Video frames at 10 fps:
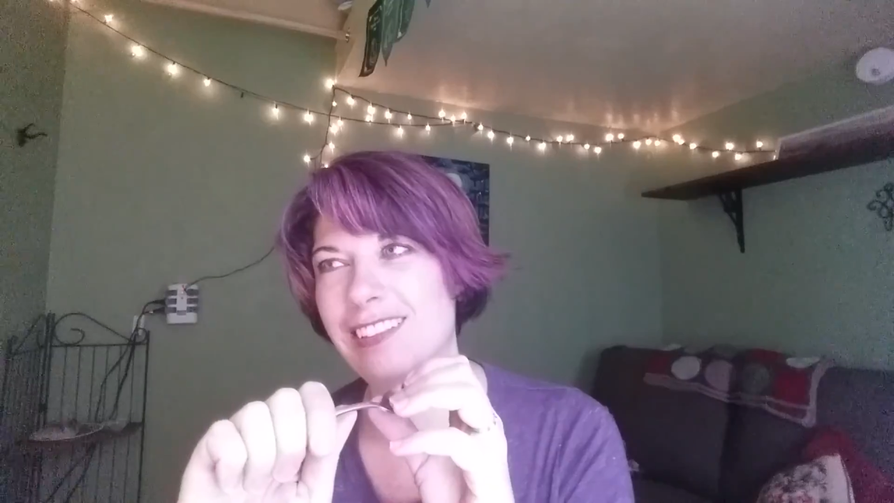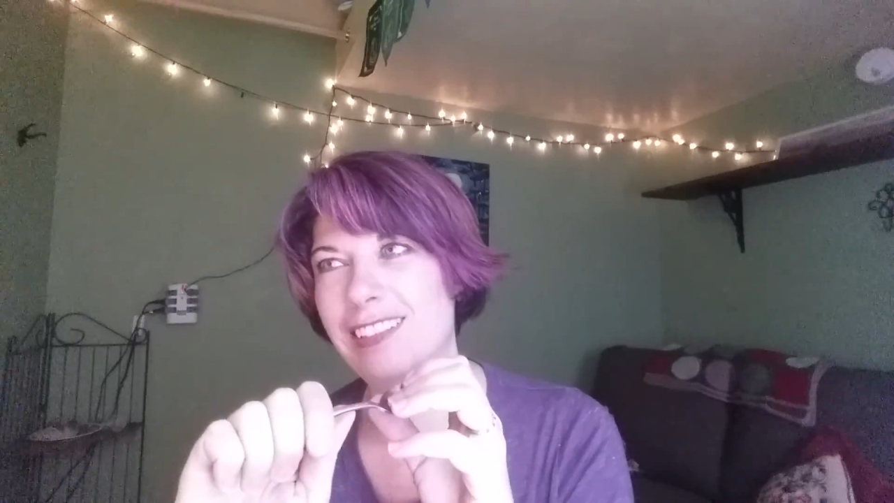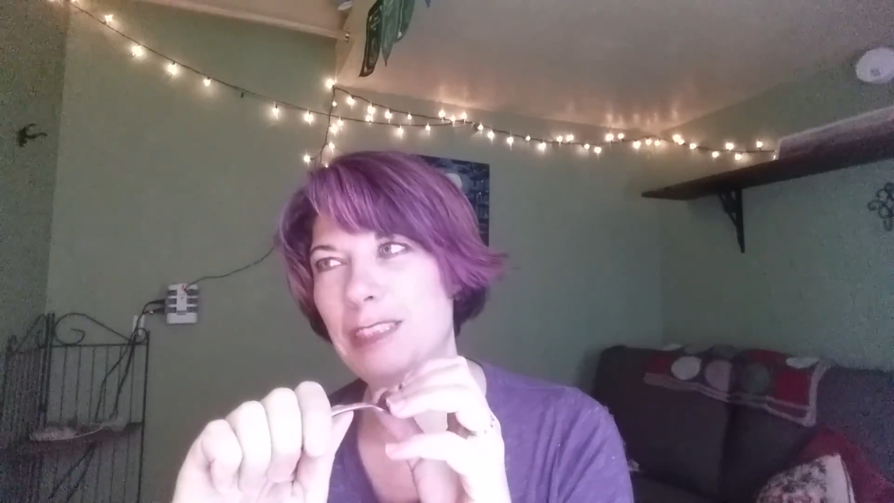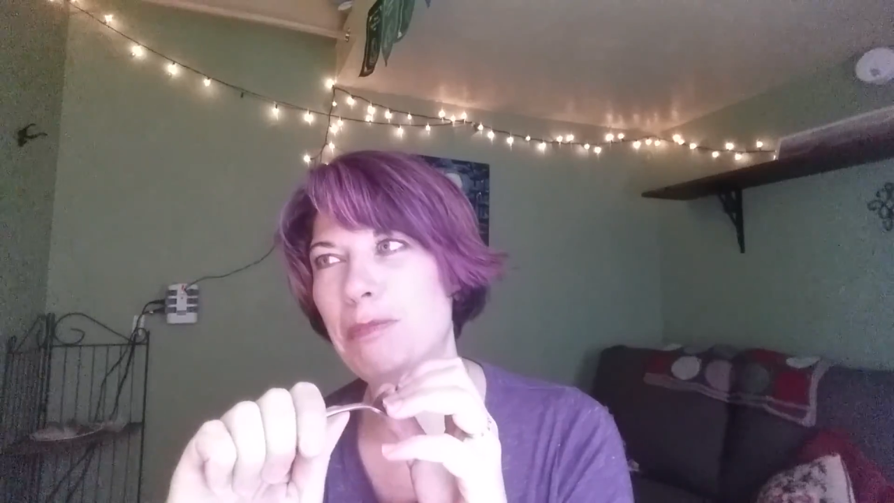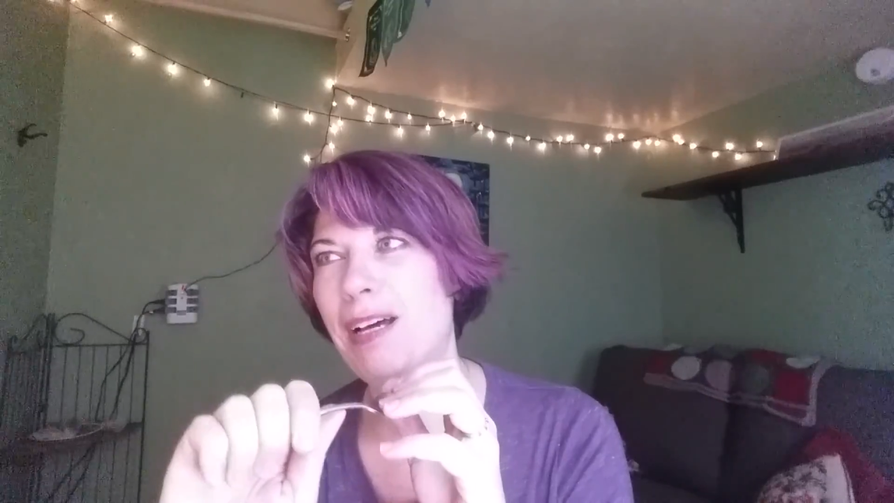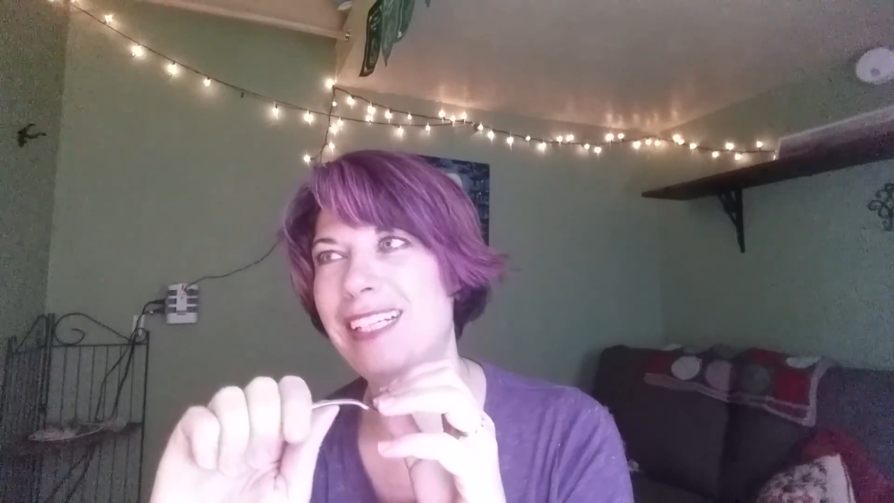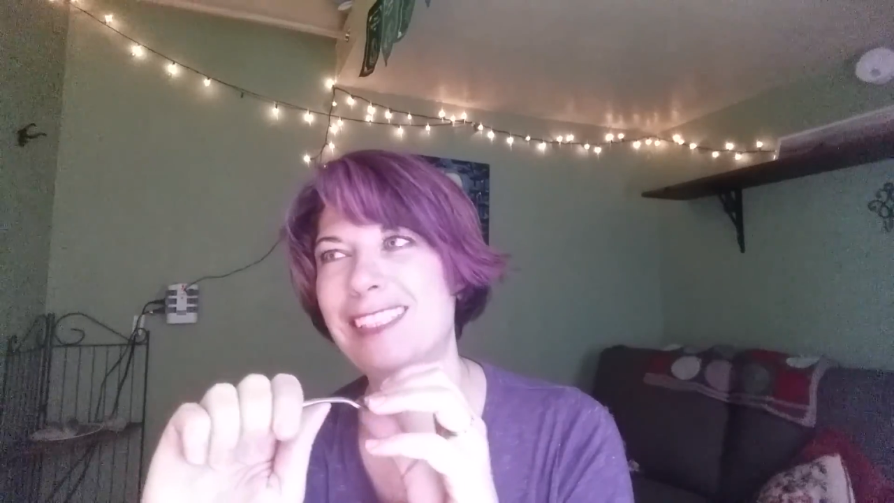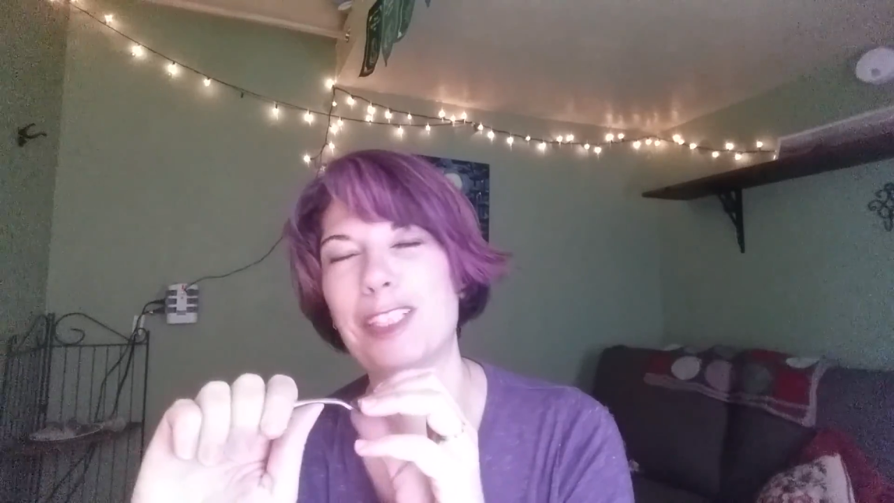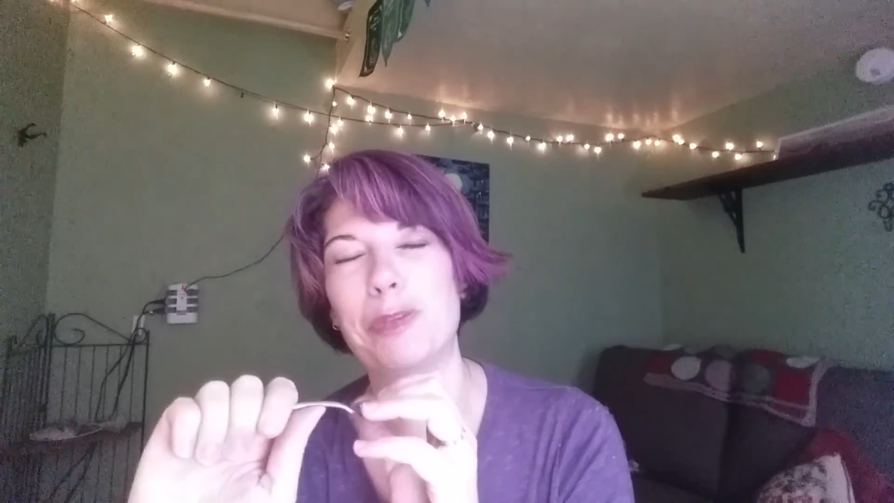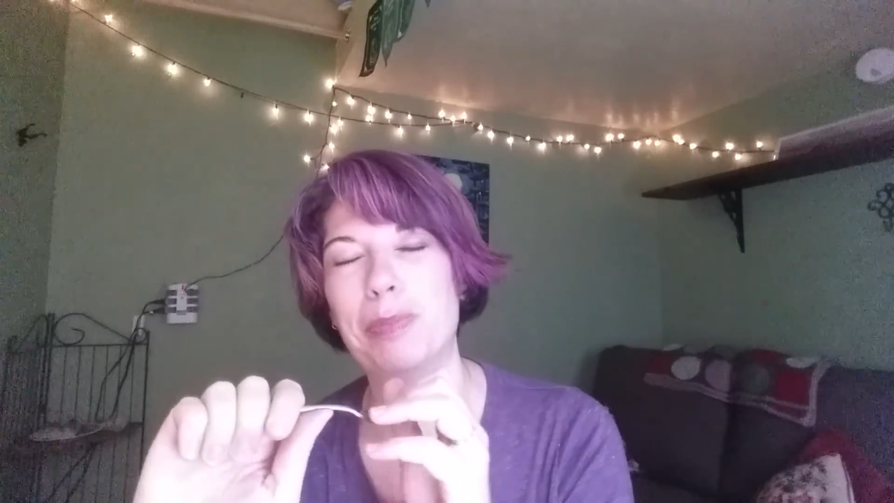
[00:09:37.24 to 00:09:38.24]
it's
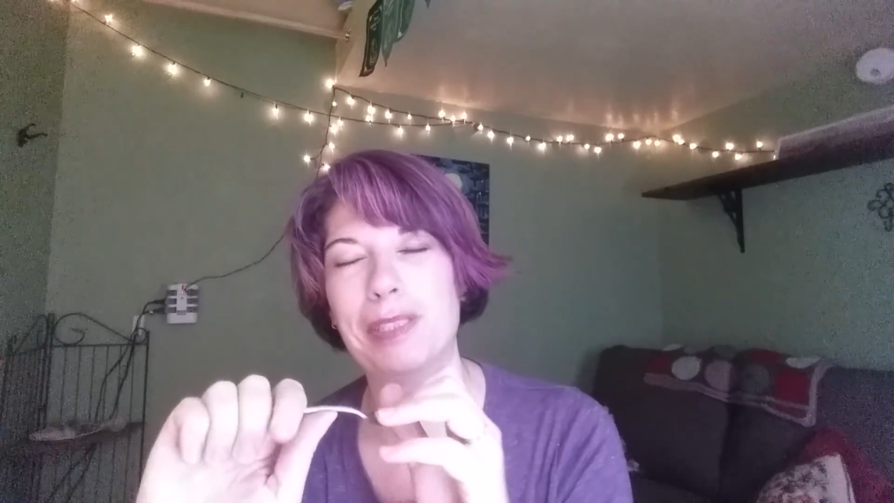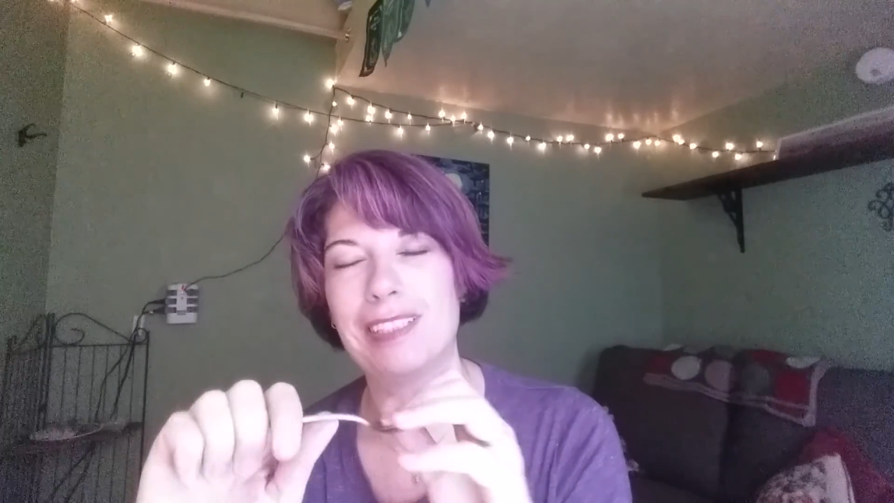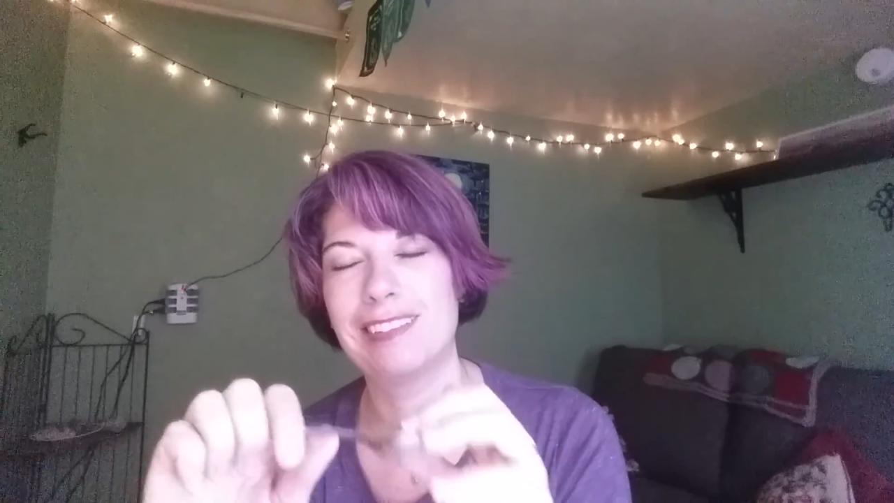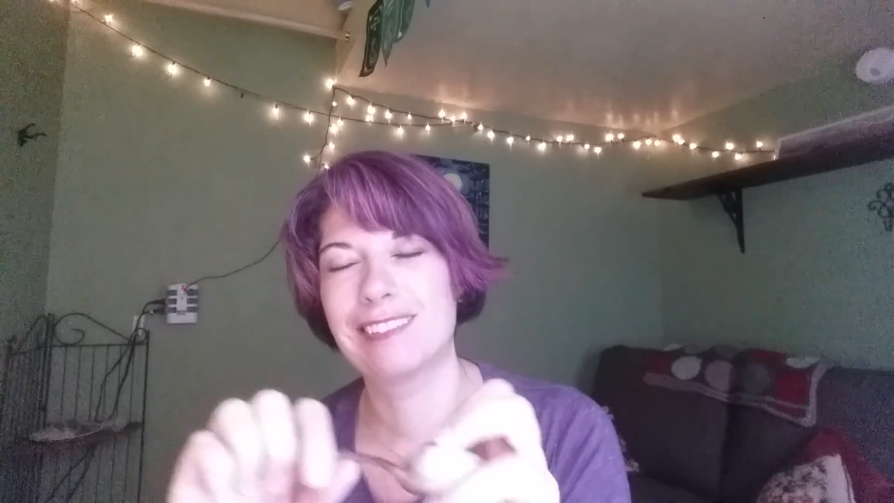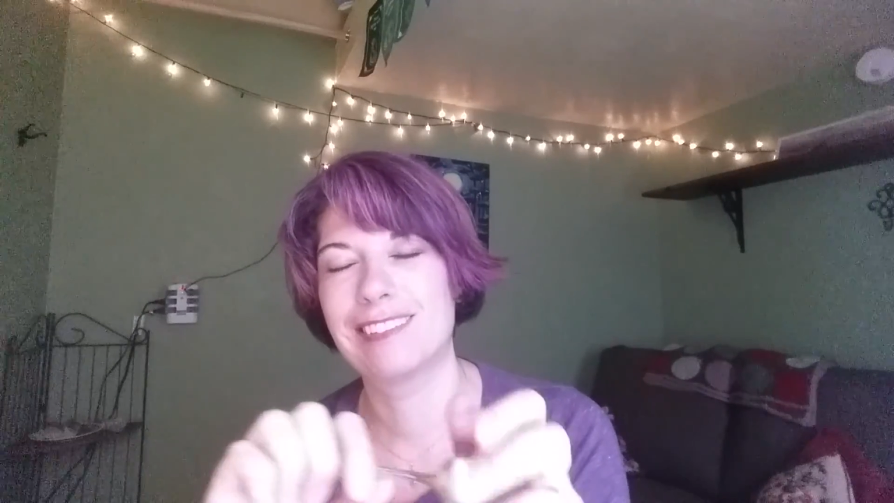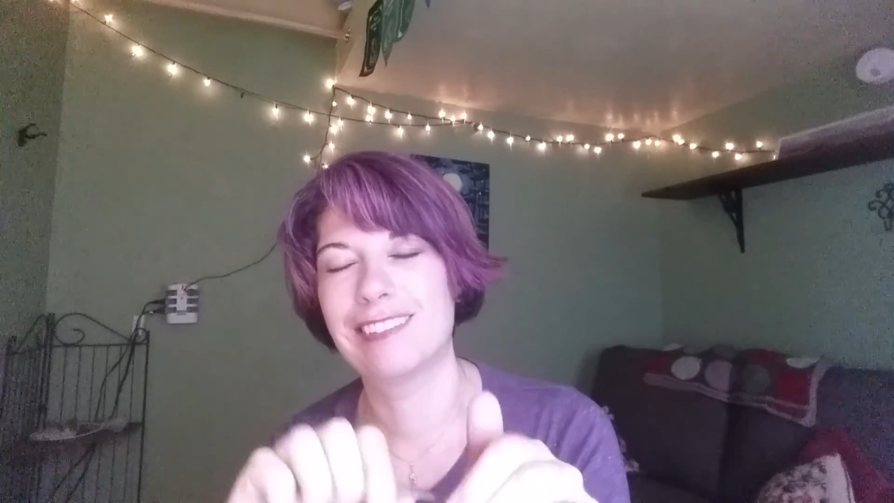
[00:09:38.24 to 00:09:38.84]
mind opening,